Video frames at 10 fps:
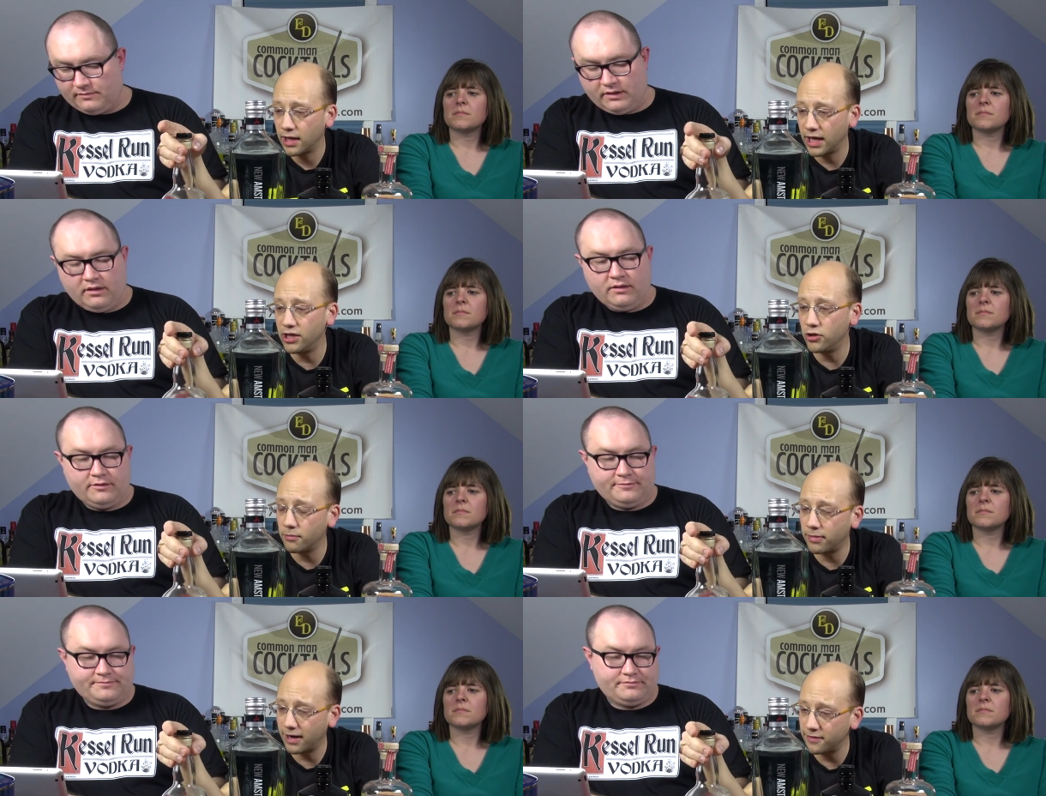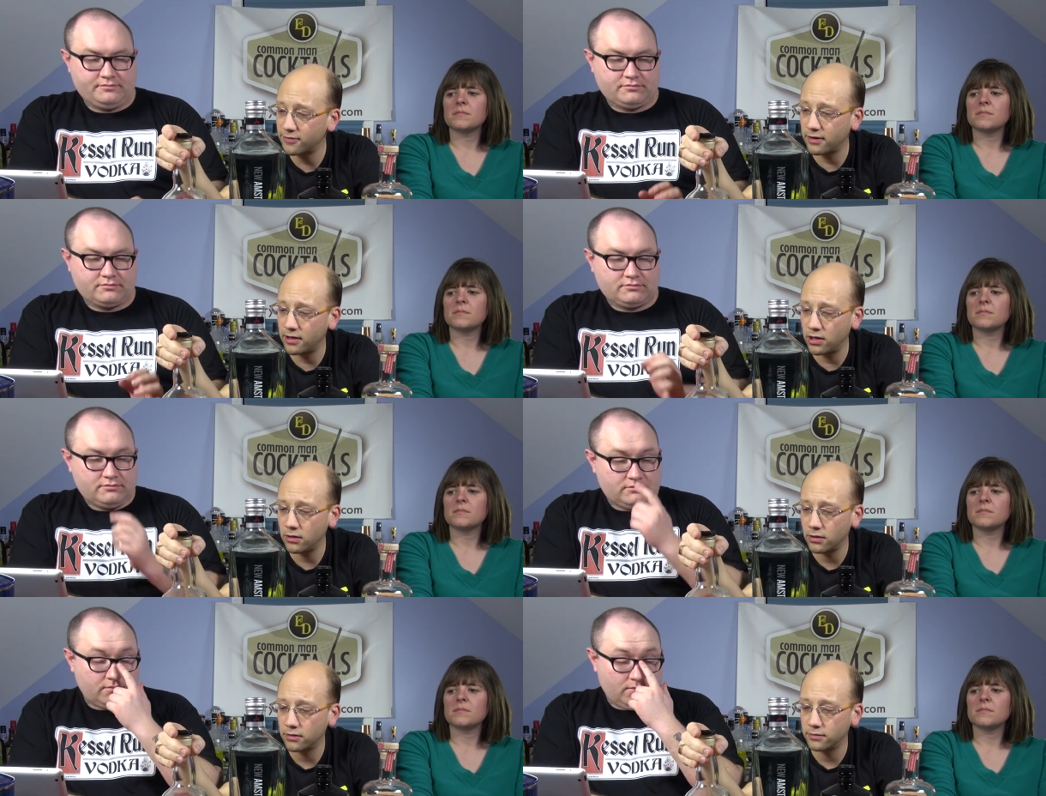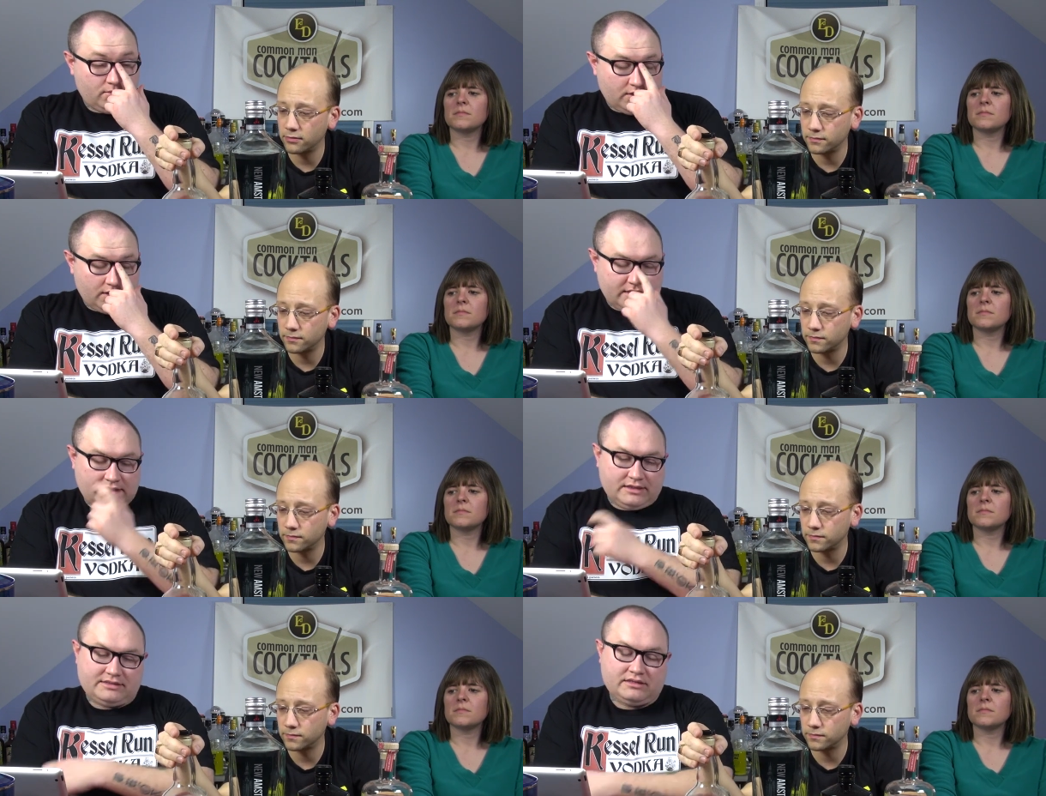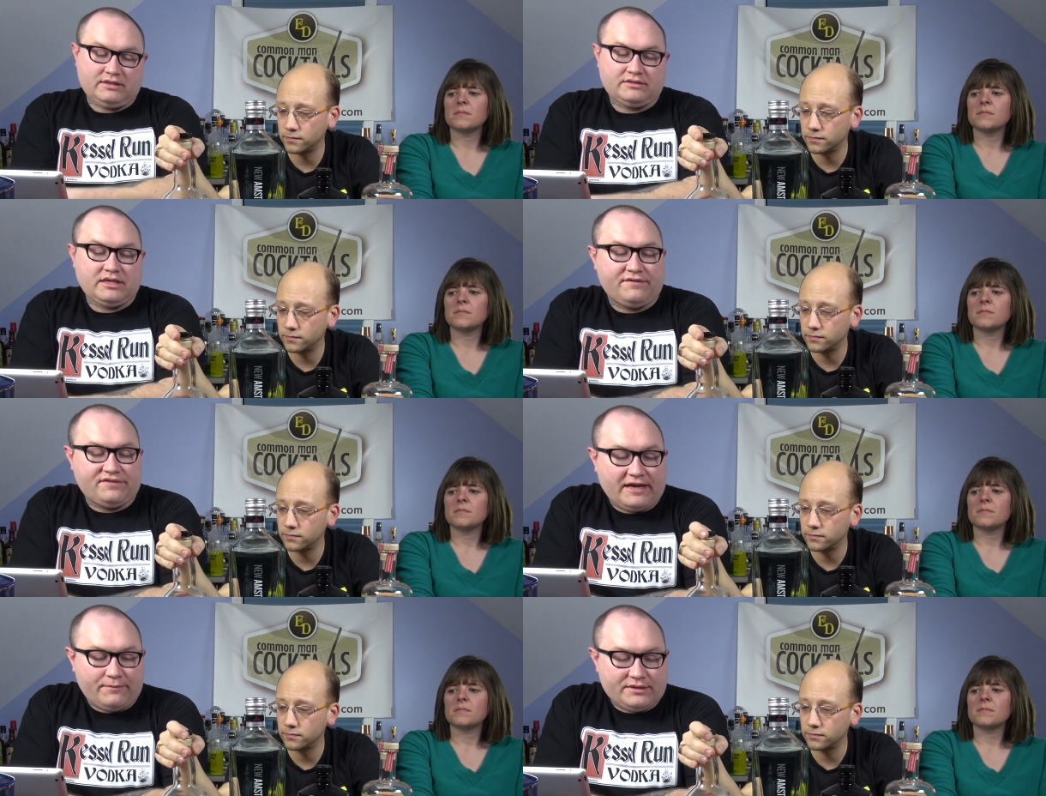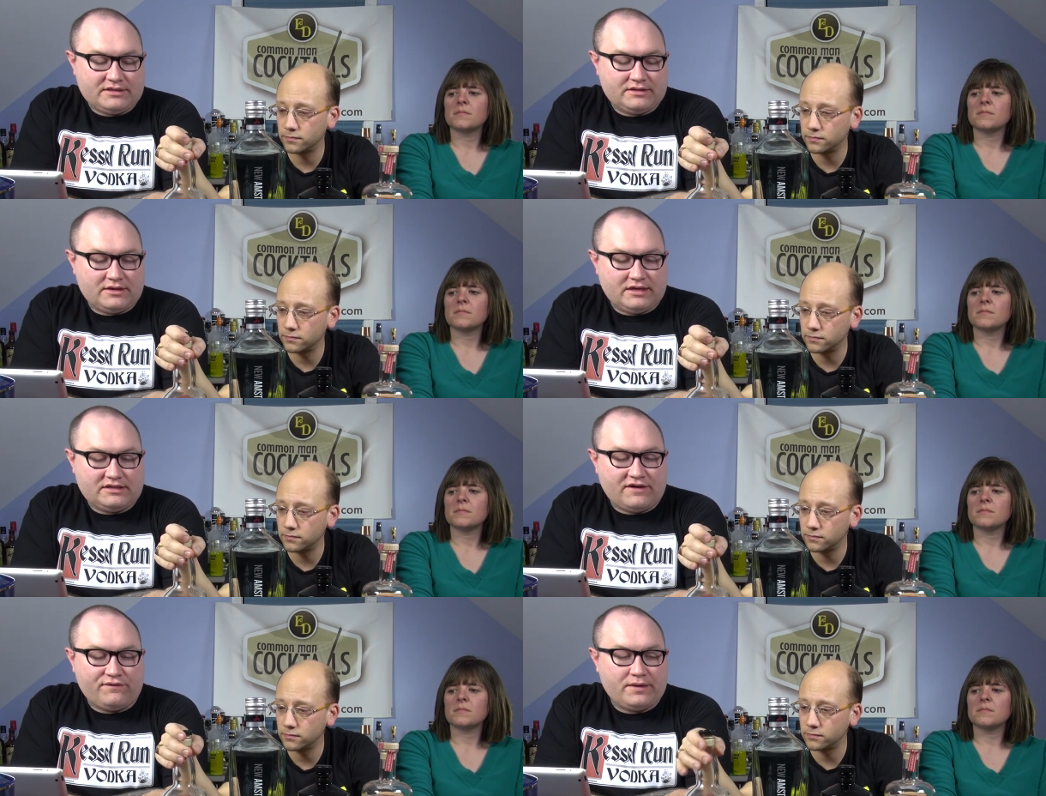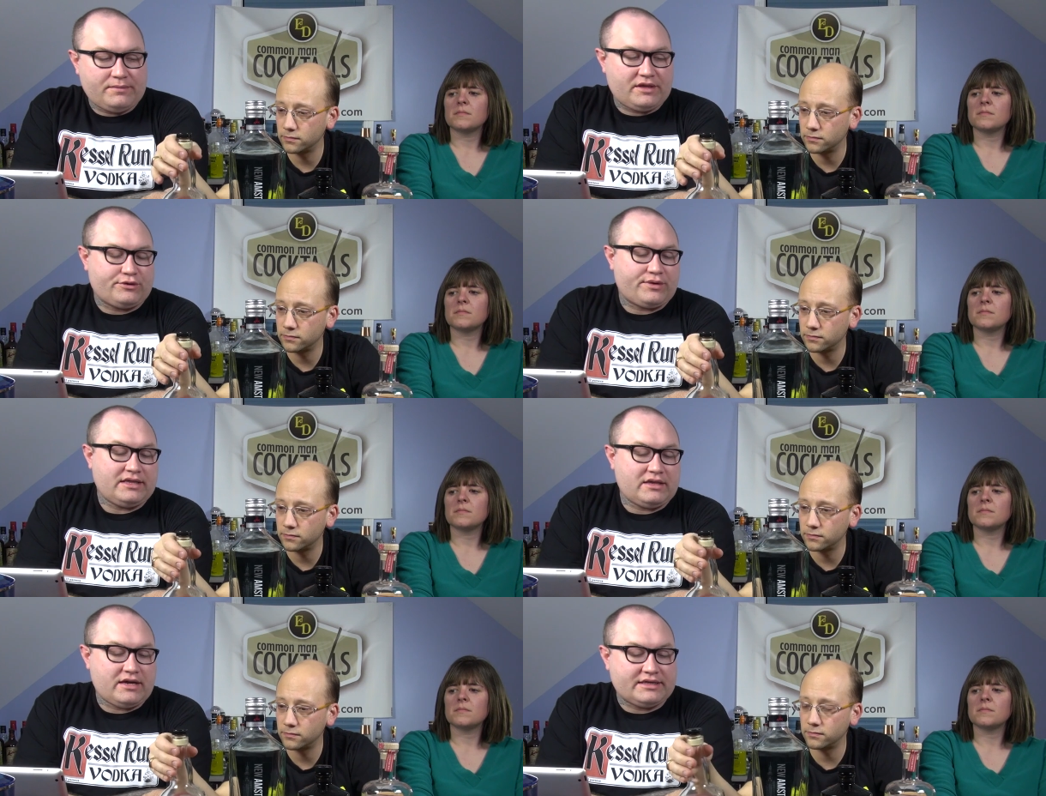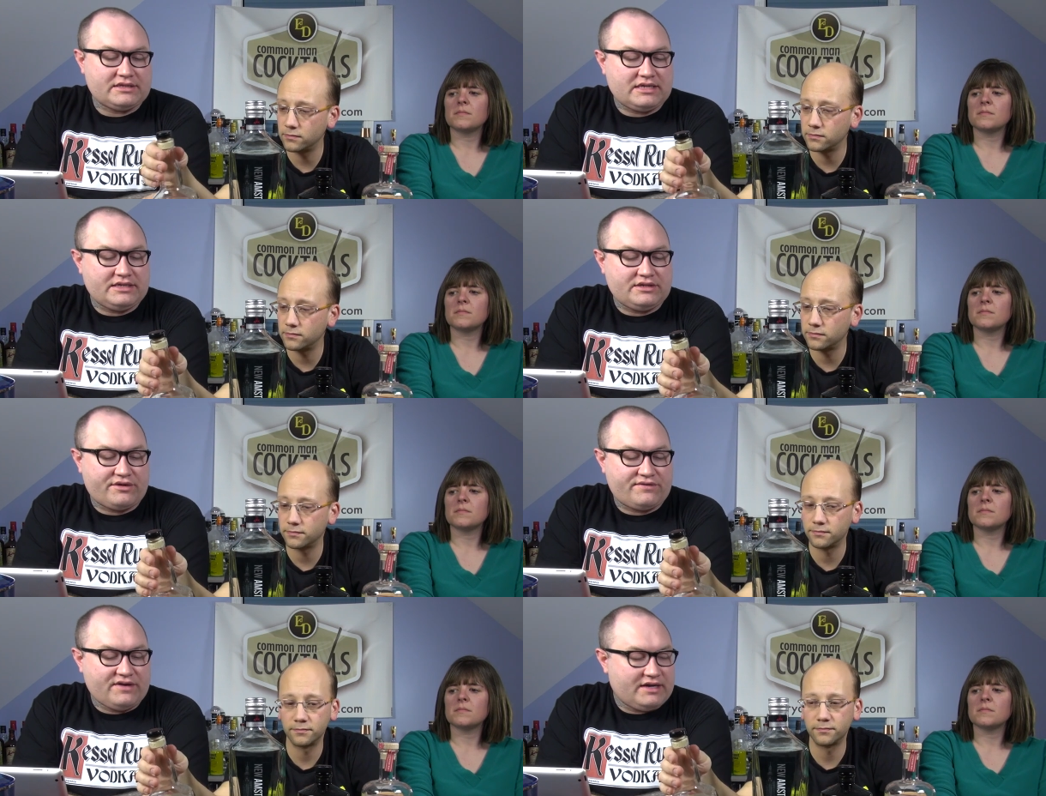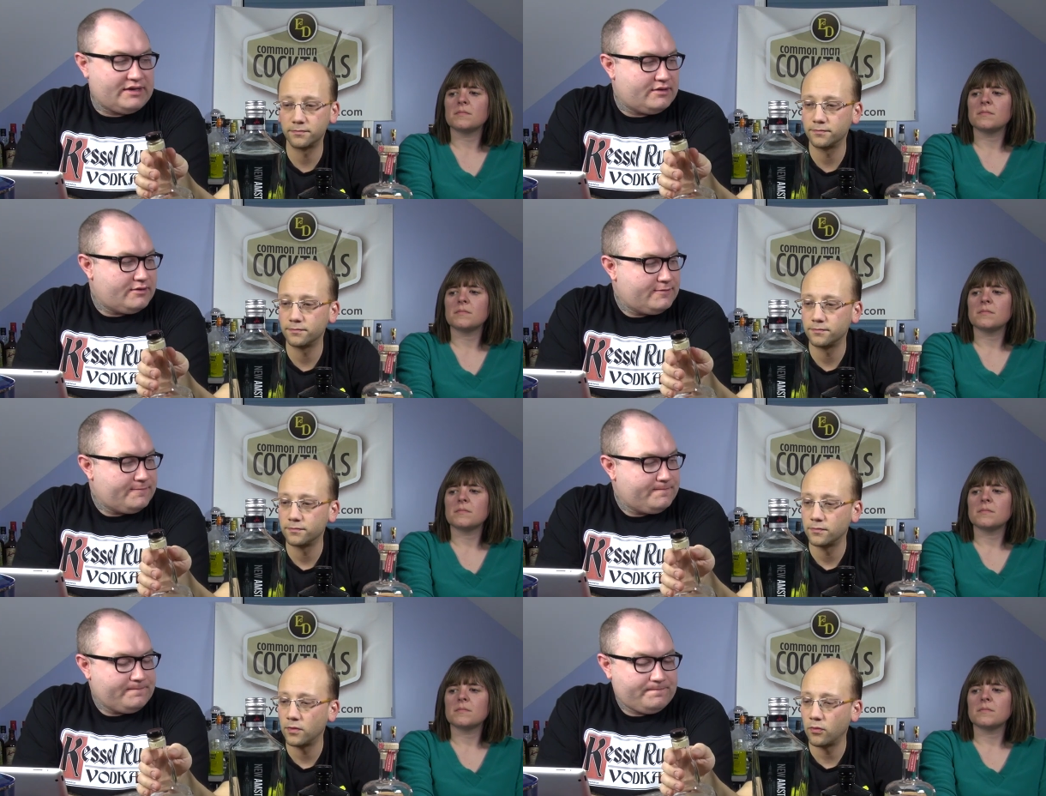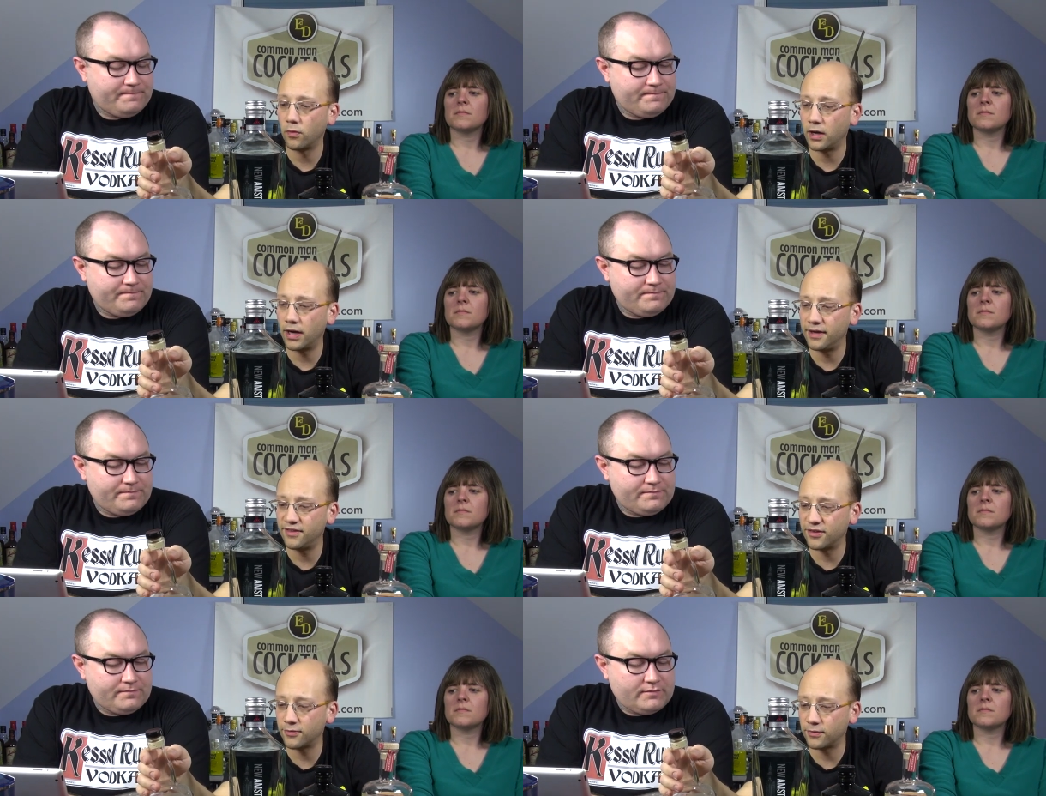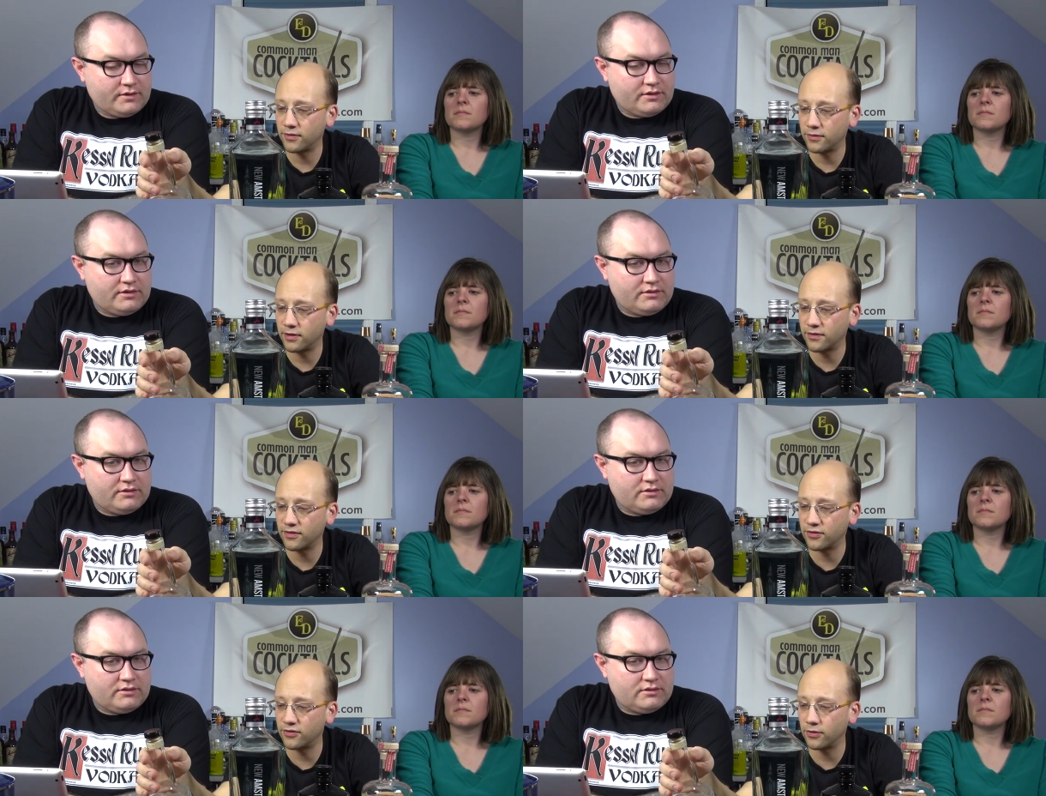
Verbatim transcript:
Speaker 1: And you can buy this around here.
Speaker 2: Uh, it's a little tough. That one's a tough one. The Greylock is easier to find.
Speaker 1: Why is this one so tough? Because it's